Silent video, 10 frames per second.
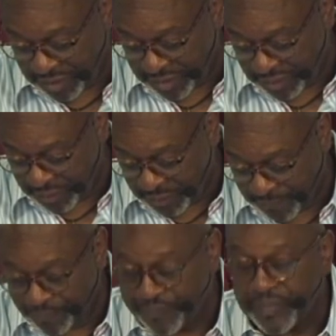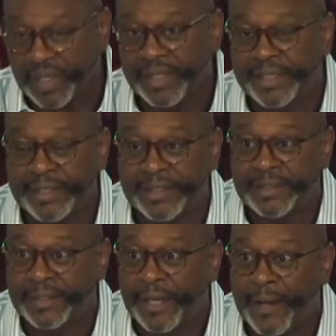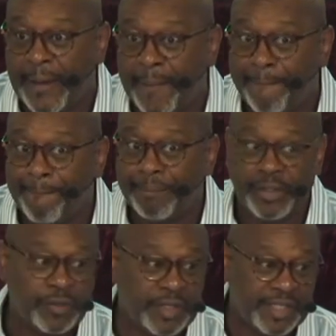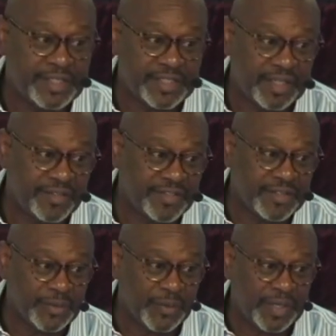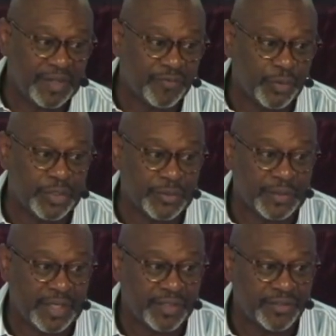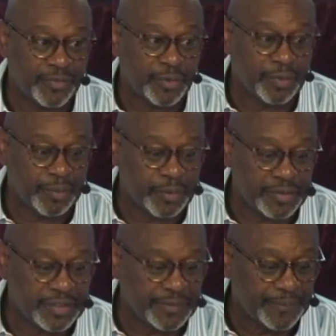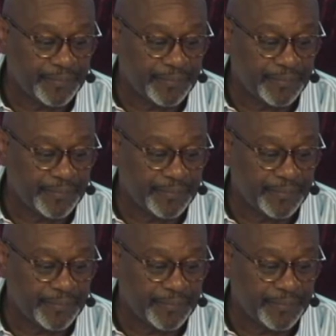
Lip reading: adult in the United States still don't have $400 for an emergency.